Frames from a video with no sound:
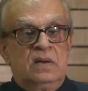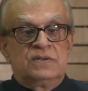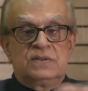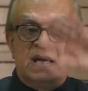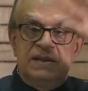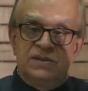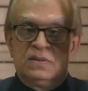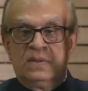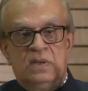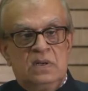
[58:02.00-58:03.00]
site
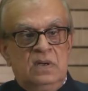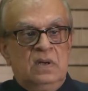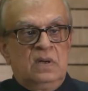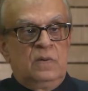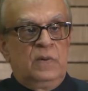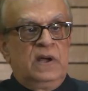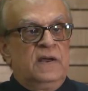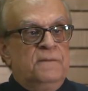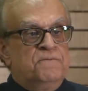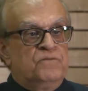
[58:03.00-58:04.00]

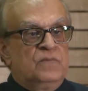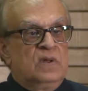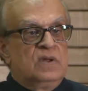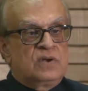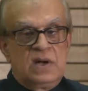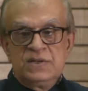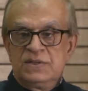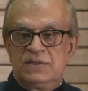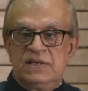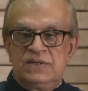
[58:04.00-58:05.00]
where
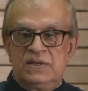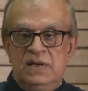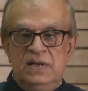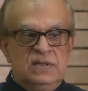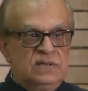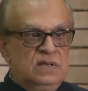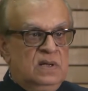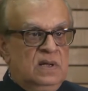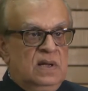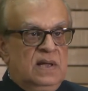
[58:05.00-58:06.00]
consciousness studies,
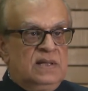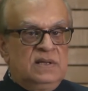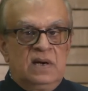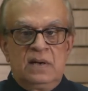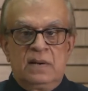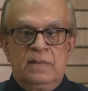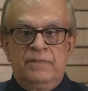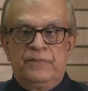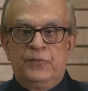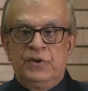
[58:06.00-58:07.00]
and they are
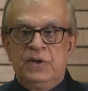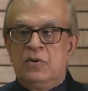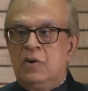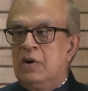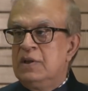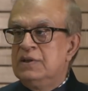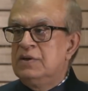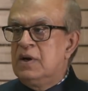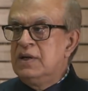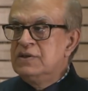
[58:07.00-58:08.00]
putting all the
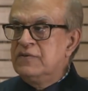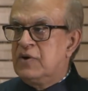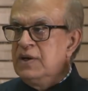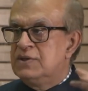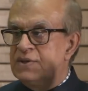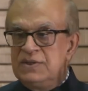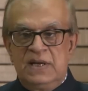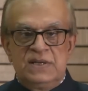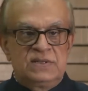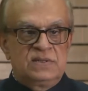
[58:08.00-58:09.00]
knowledge of
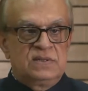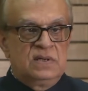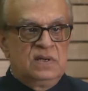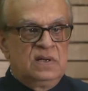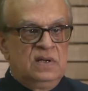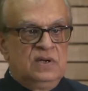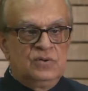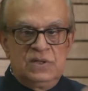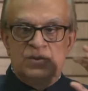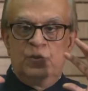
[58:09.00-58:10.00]
consciousness into
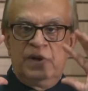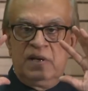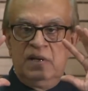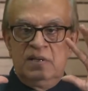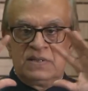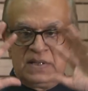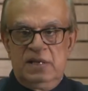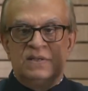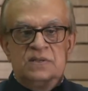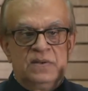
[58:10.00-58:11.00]
this wiki
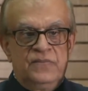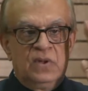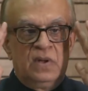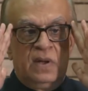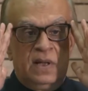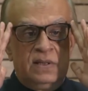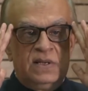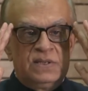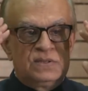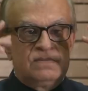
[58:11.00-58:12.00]
site, and
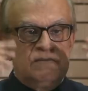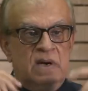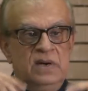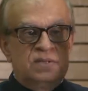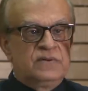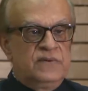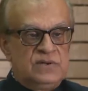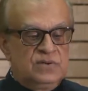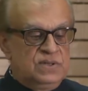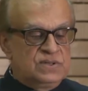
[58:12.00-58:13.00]
there's hundreds of
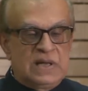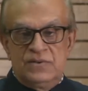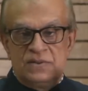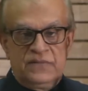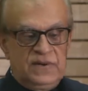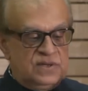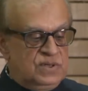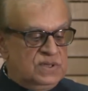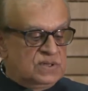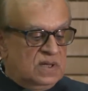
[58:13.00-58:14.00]
entries, thousands of
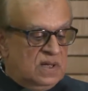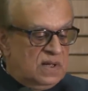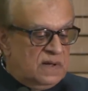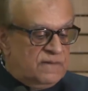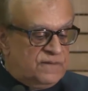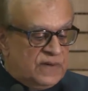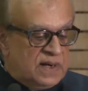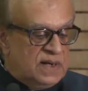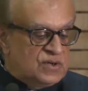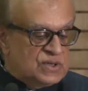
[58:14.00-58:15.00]
entries.
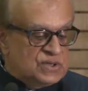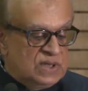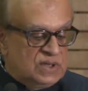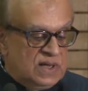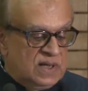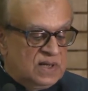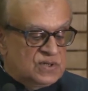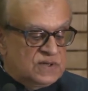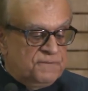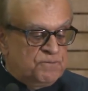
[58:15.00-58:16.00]
Very interesting thing is